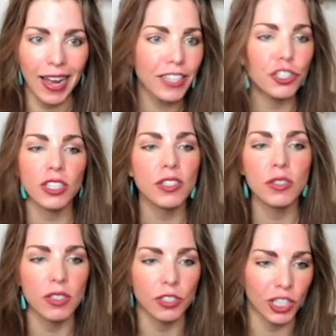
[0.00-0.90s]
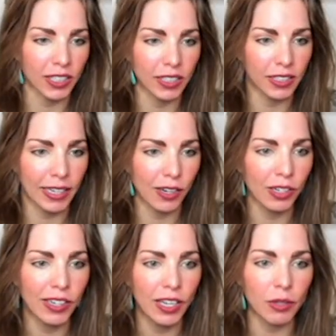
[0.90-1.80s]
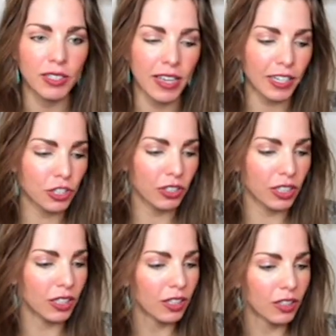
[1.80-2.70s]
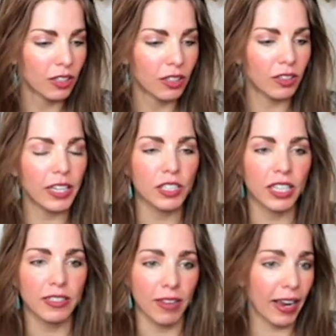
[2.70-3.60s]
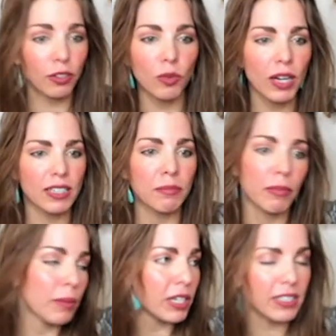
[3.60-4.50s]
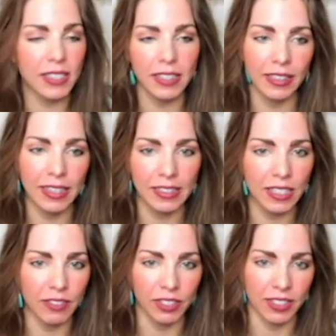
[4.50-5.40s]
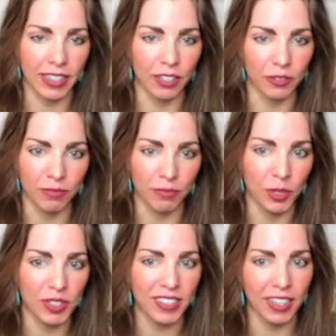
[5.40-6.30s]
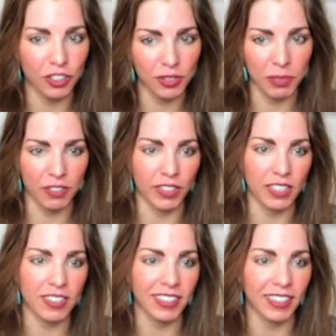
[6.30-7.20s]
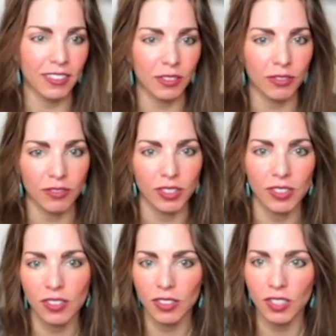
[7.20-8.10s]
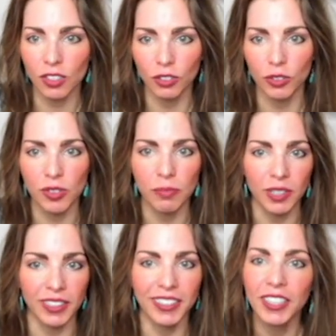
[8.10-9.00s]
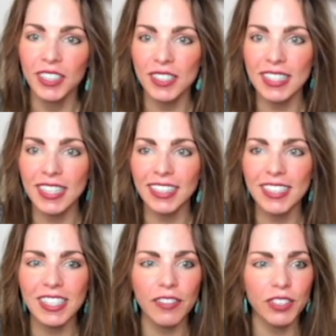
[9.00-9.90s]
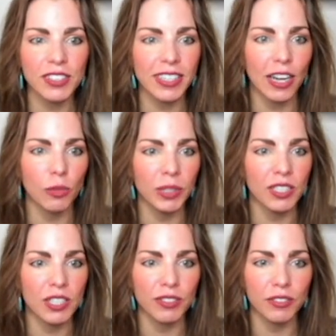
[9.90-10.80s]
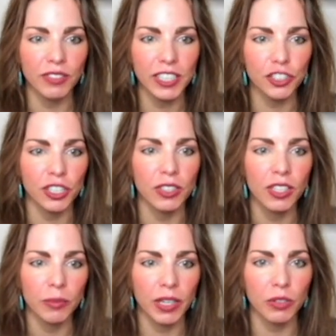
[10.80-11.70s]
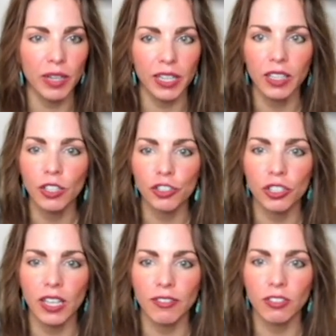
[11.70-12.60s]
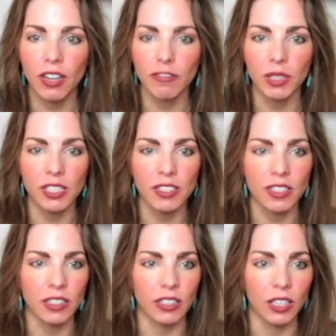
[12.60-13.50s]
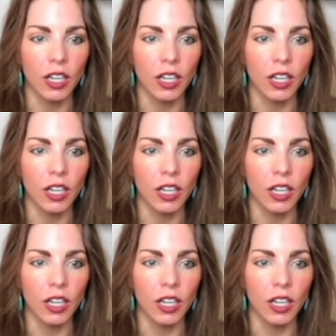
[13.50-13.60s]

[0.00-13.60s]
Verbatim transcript: I just use the checking account because I actually like to, I don't want my money sitting in any savings account. Mostly I'll just be investing it. It's, it's going to lose money sitting in a savings account because of inflation. By the way, shouldn't have a lot of money sitting there.